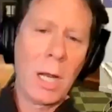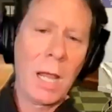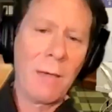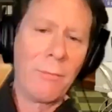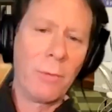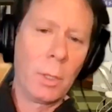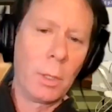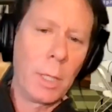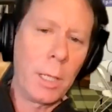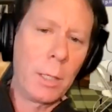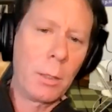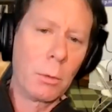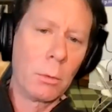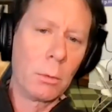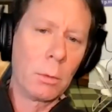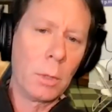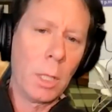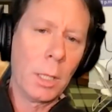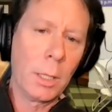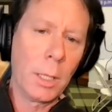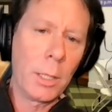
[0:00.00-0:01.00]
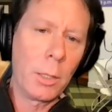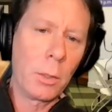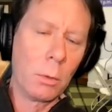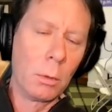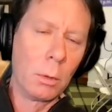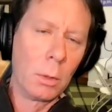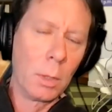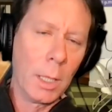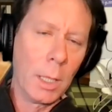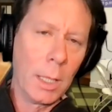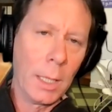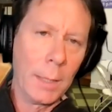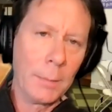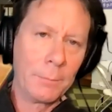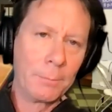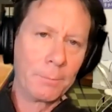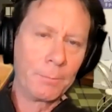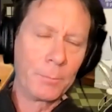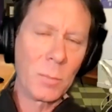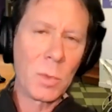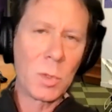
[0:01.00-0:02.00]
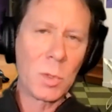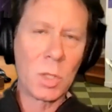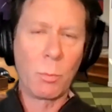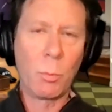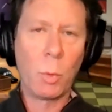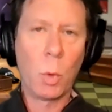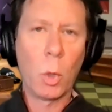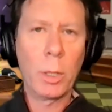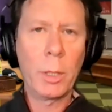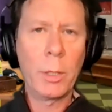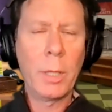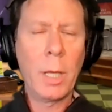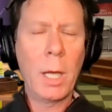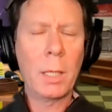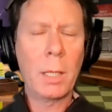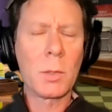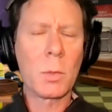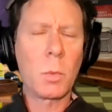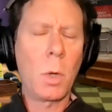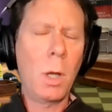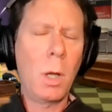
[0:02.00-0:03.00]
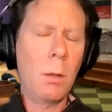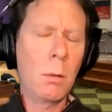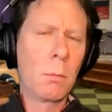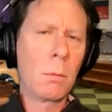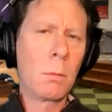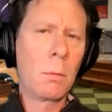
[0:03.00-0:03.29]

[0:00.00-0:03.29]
a legal support in that as well?